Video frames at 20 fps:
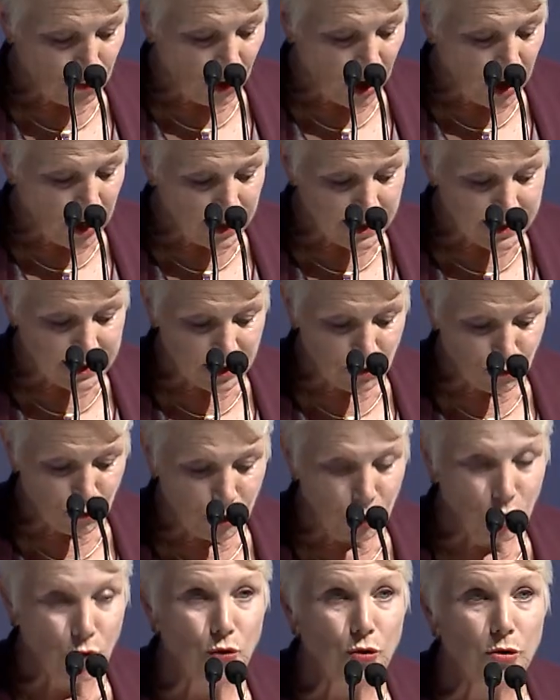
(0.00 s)
rise in
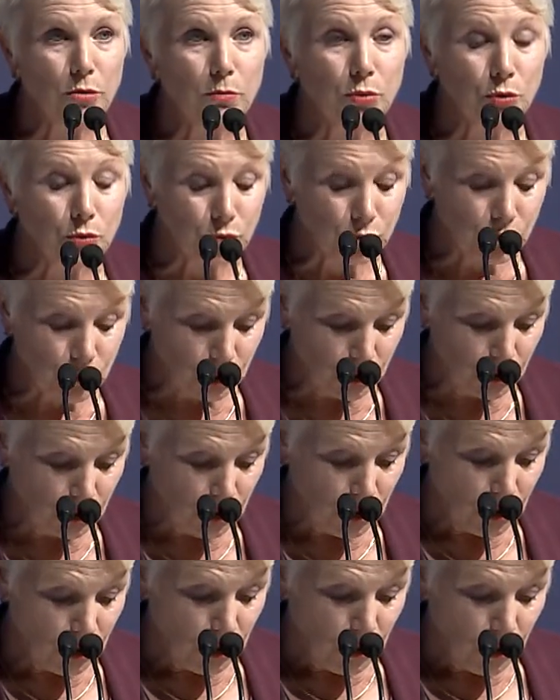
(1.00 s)
renewables
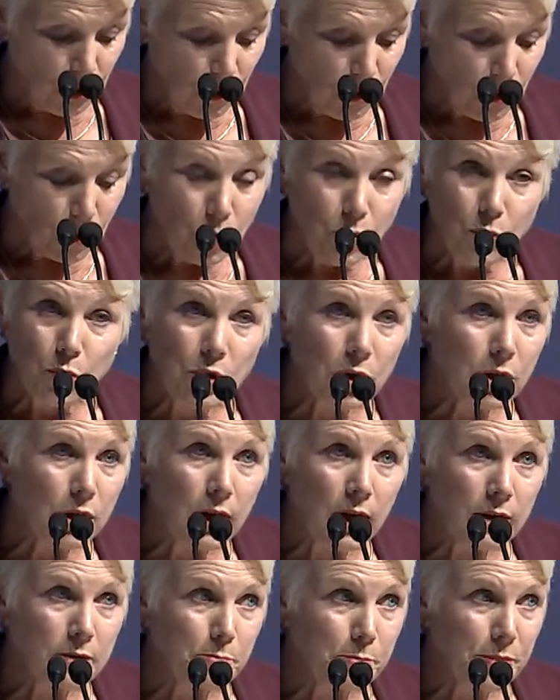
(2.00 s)
will
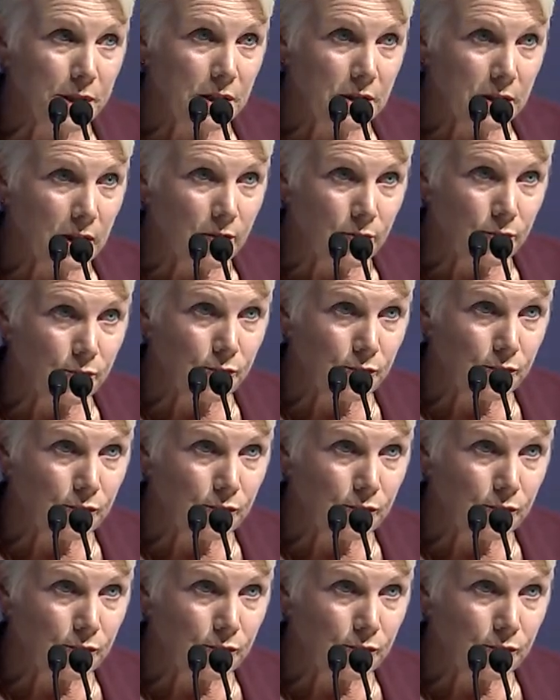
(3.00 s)
not be enough.